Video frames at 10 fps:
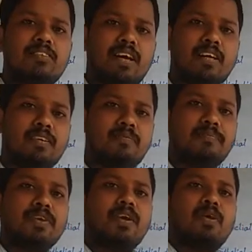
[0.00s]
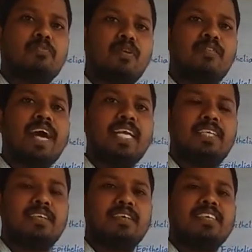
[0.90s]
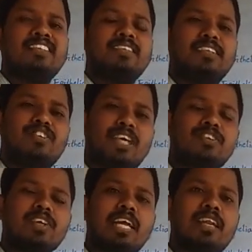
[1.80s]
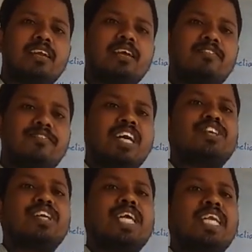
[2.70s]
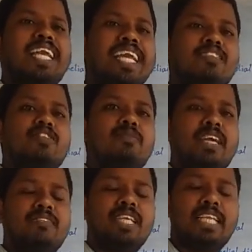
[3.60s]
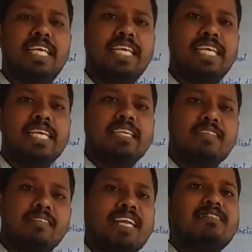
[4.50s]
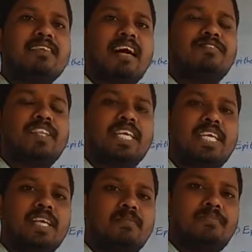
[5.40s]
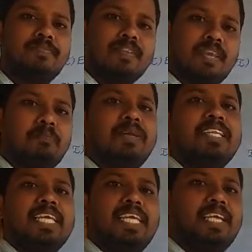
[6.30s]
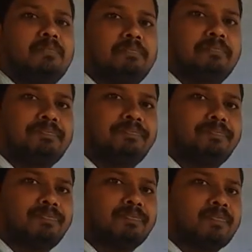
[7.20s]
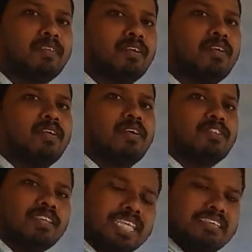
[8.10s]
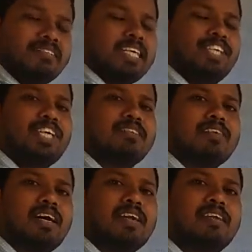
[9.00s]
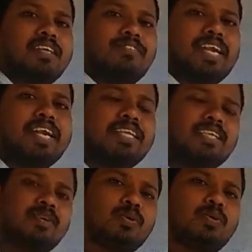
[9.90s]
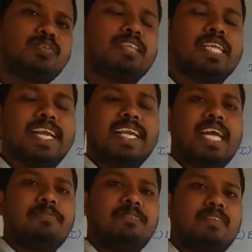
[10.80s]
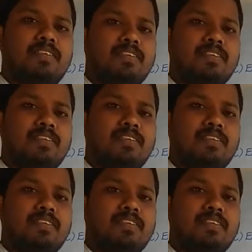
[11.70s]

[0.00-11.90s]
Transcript: are provide the structural functional links between the cells of the epithelium. So these junctions are divided into three types: